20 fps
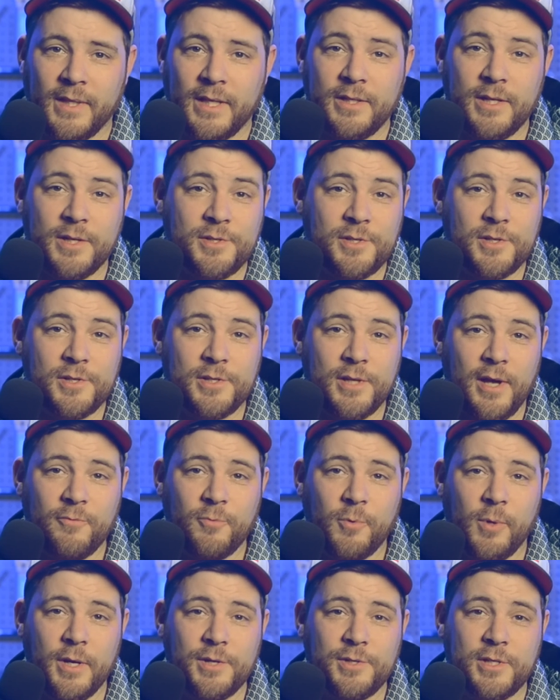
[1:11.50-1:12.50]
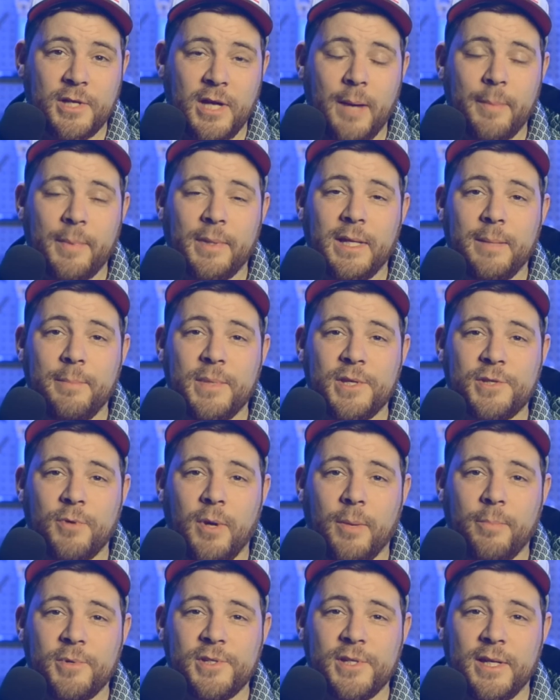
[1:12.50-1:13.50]
Tesla's software is commonly
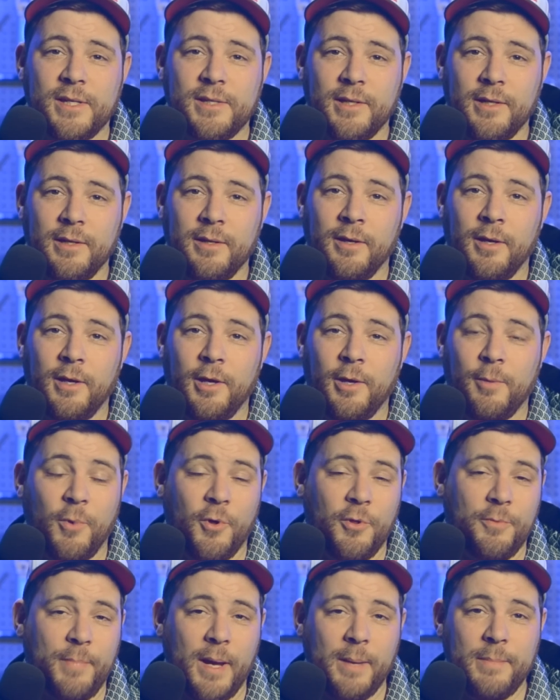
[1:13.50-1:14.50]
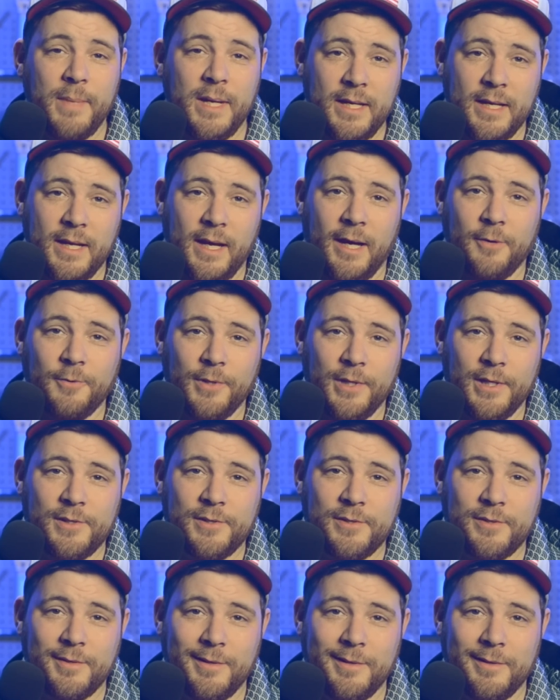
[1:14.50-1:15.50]
misrepresented both by media
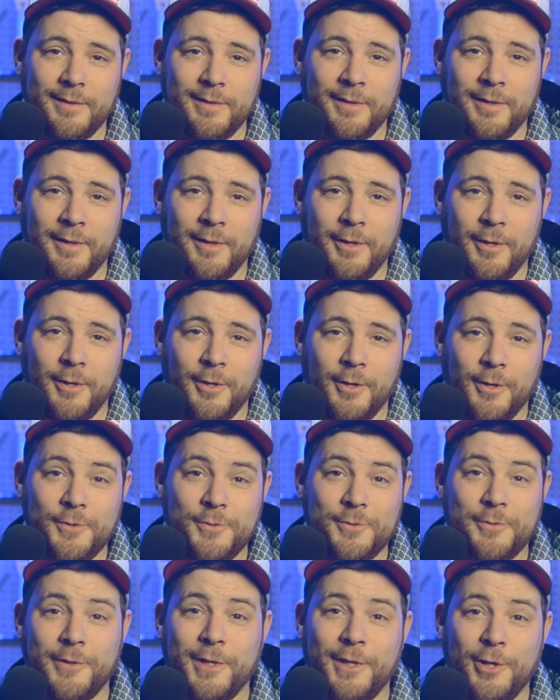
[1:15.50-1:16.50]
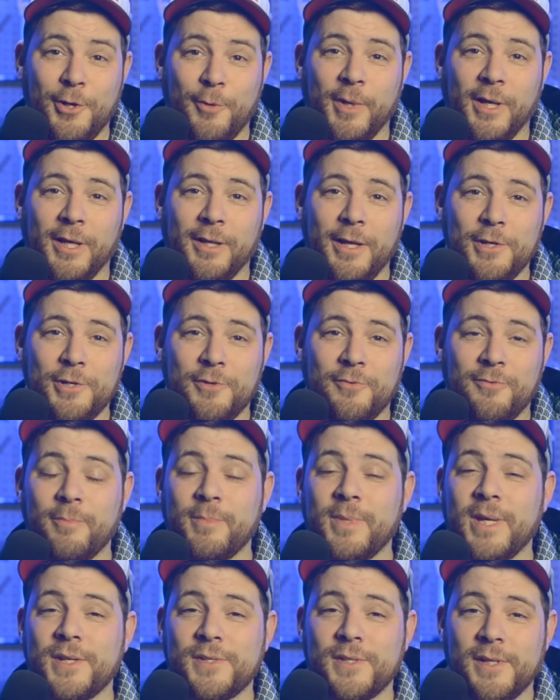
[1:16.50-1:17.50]
outlets and also the nomenclature
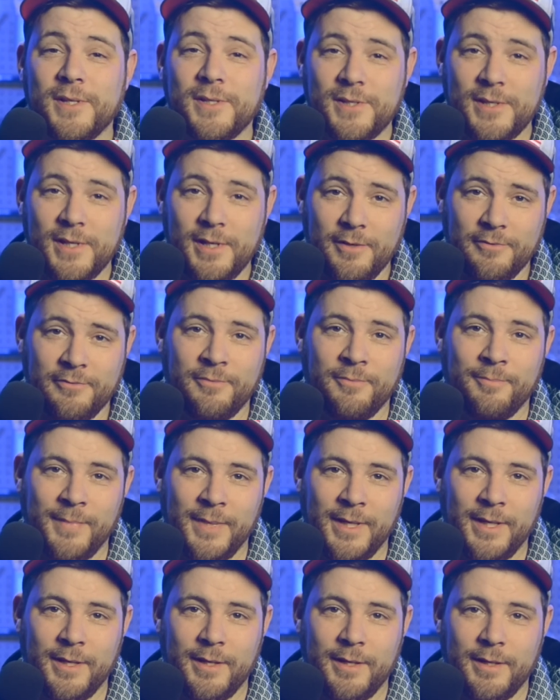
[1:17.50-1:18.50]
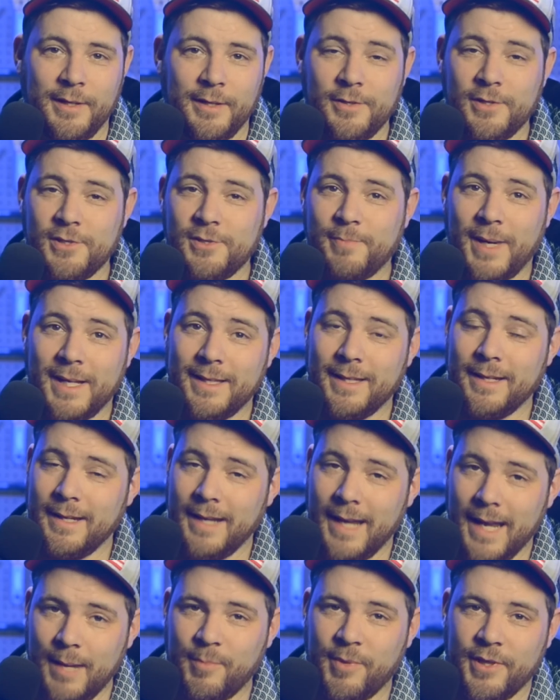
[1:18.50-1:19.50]
from Tesla itself. And despite the
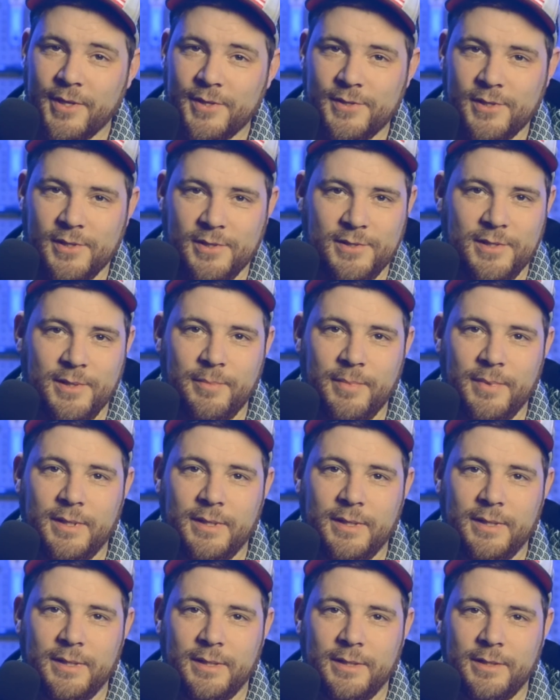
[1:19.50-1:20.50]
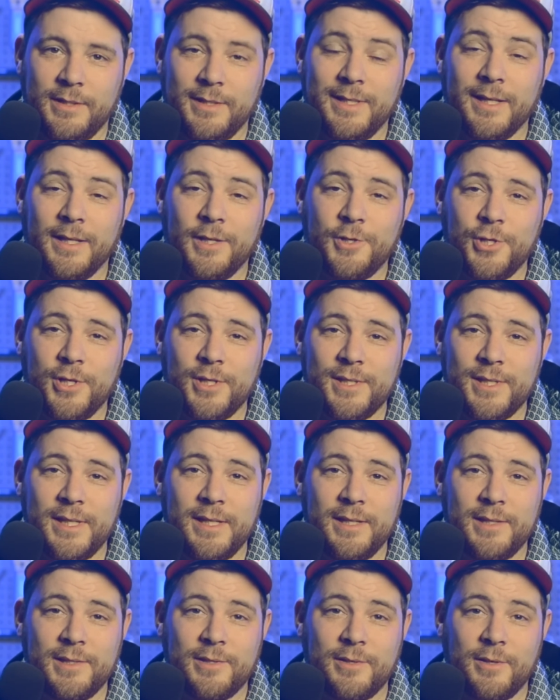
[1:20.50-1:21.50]
name of the system, diligence
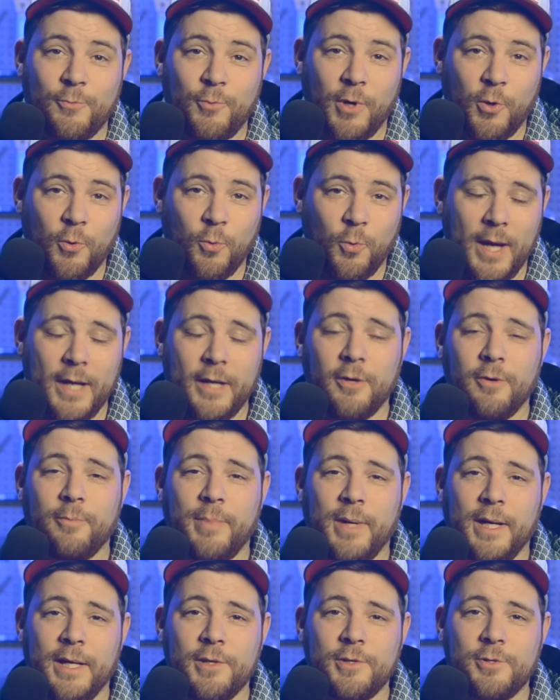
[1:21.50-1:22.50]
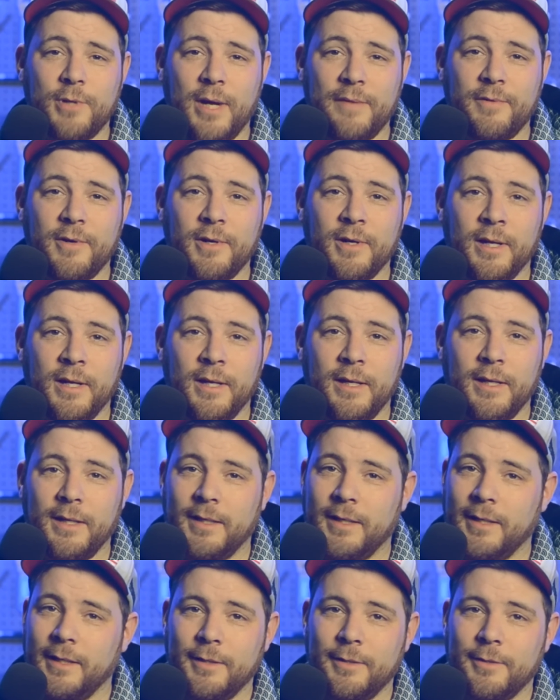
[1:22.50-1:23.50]
is required by the driver
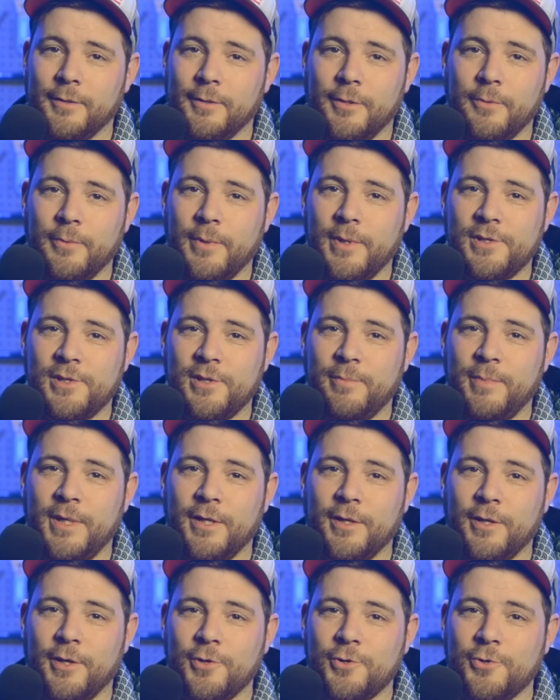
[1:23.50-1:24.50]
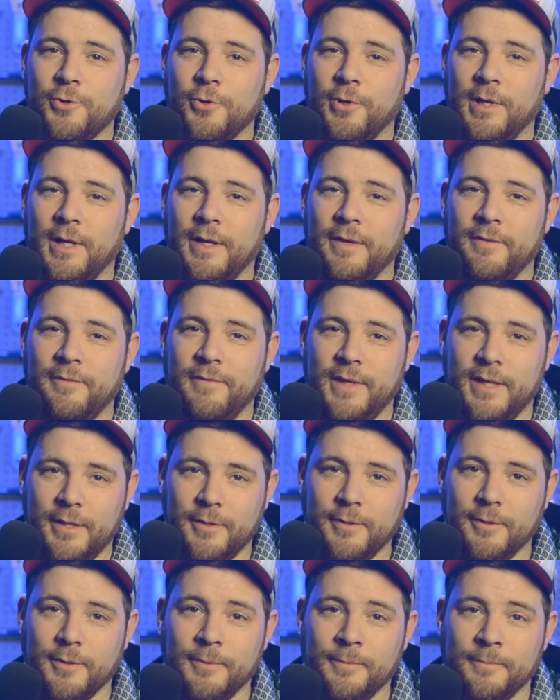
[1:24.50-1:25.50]
and always to be in control of the
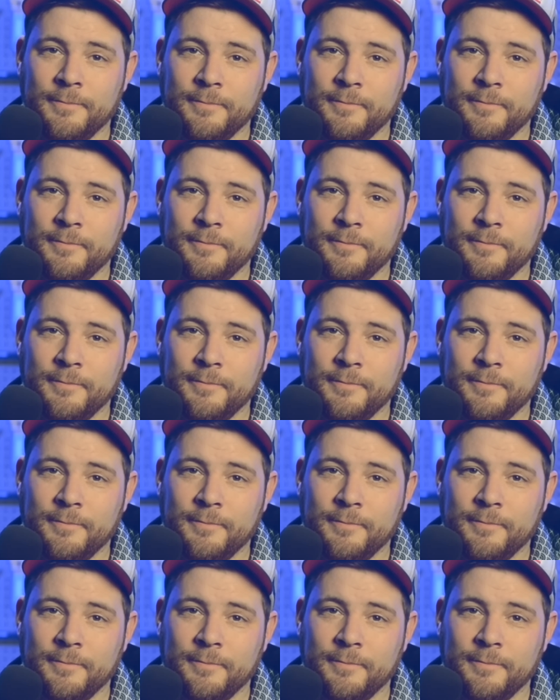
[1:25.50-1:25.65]
vehicle,